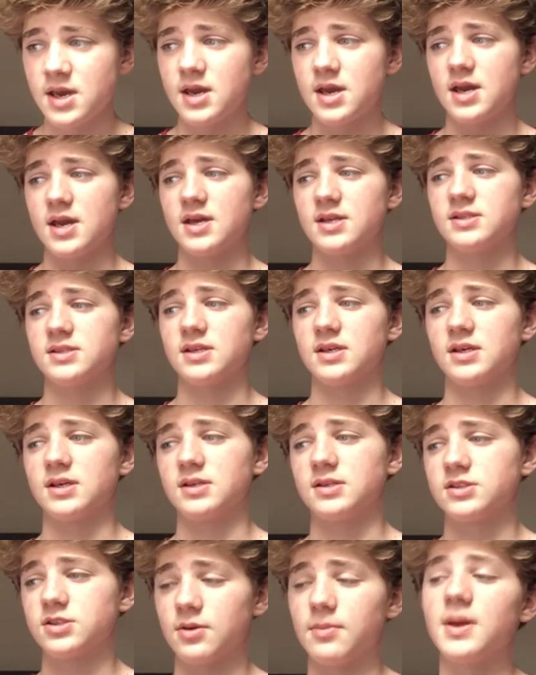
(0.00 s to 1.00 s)
And
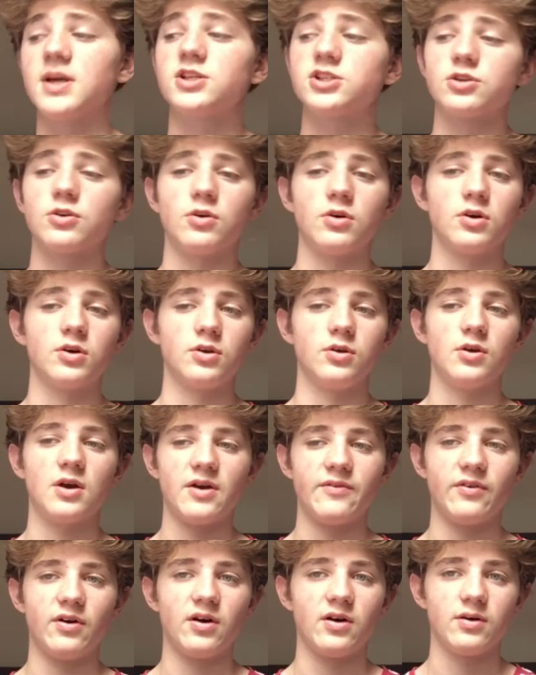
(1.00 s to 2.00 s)
so make sure you
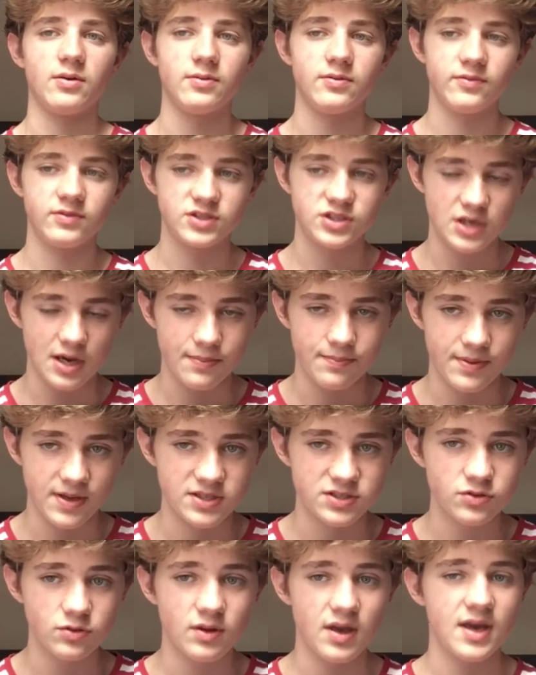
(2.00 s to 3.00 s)
have a sharp
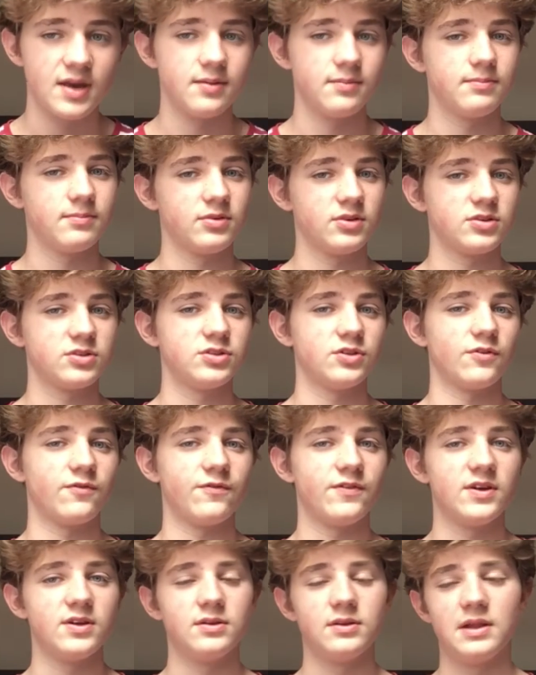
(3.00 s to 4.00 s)
pencil, and because your
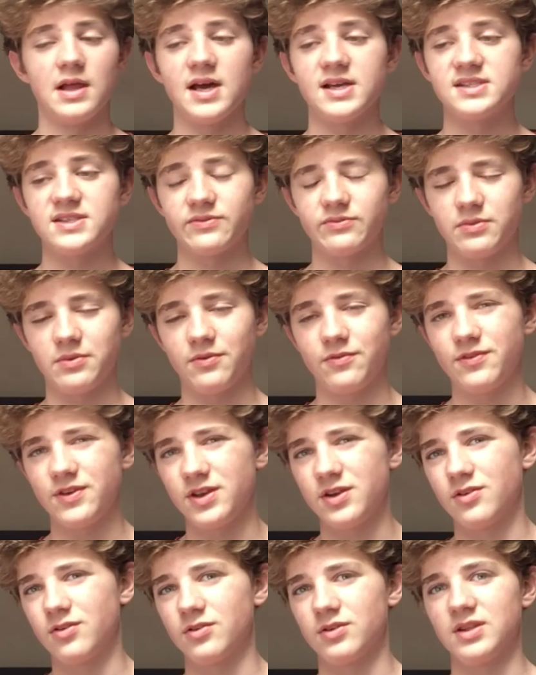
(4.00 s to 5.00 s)
lines have to be thin
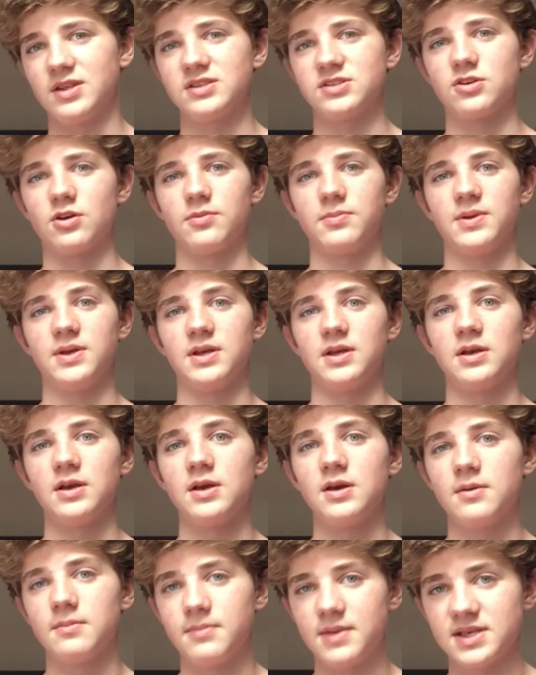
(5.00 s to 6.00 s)
or it's got to be
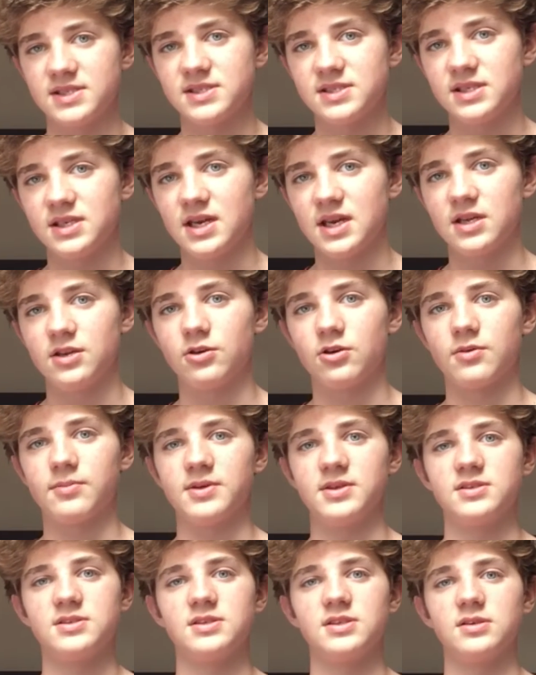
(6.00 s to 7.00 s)
messy and you're going to
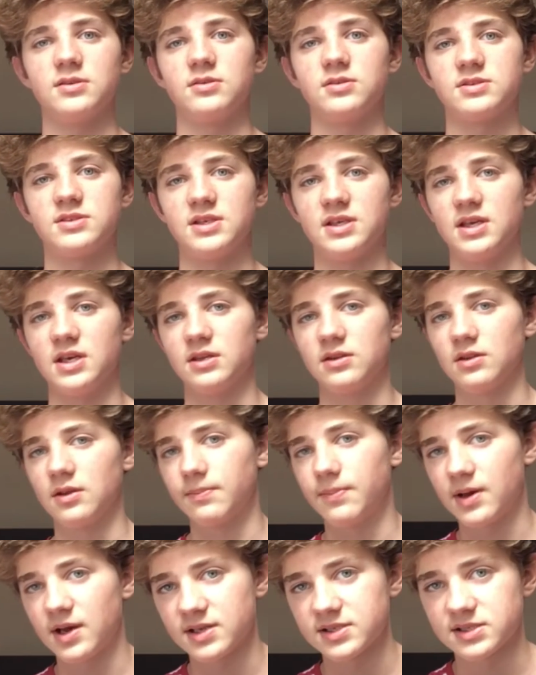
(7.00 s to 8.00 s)
be seeing the
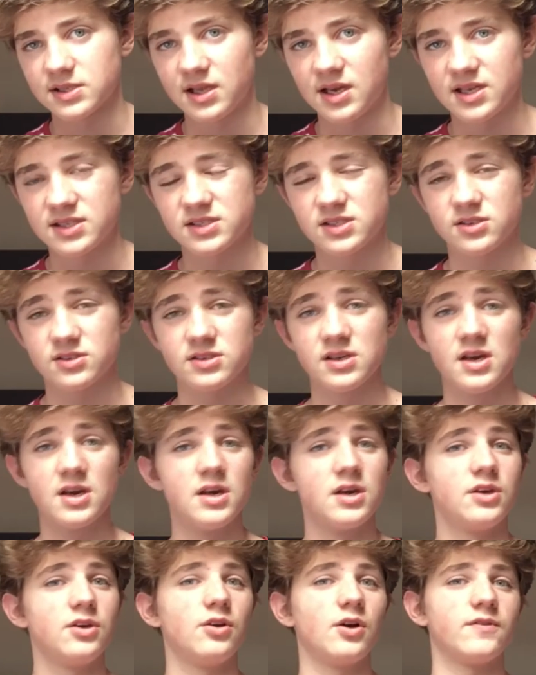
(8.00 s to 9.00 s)
past lines, because
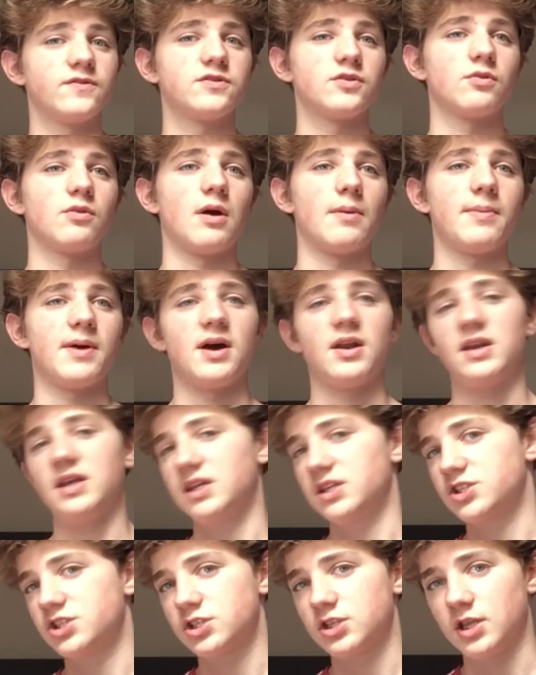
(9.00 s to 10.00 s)
you have to rub out
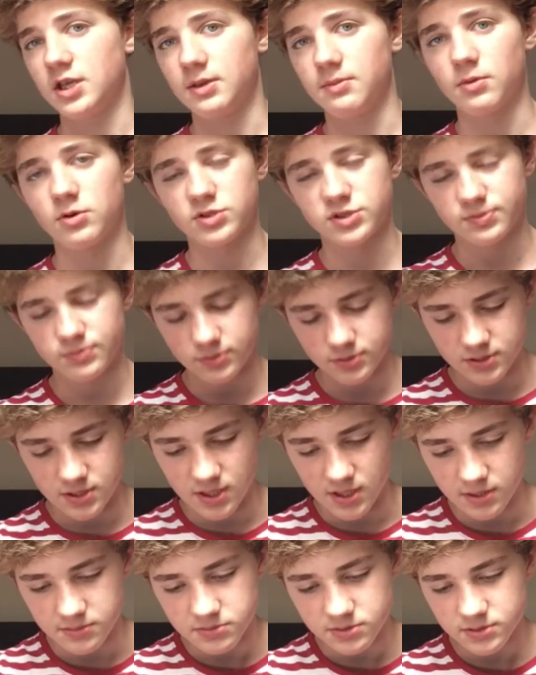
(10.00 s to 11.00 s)
each thing multiple
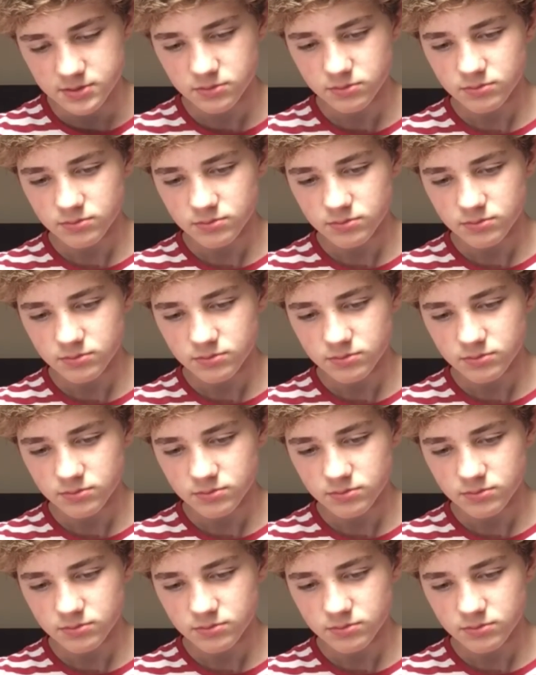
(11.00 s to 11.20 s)
times.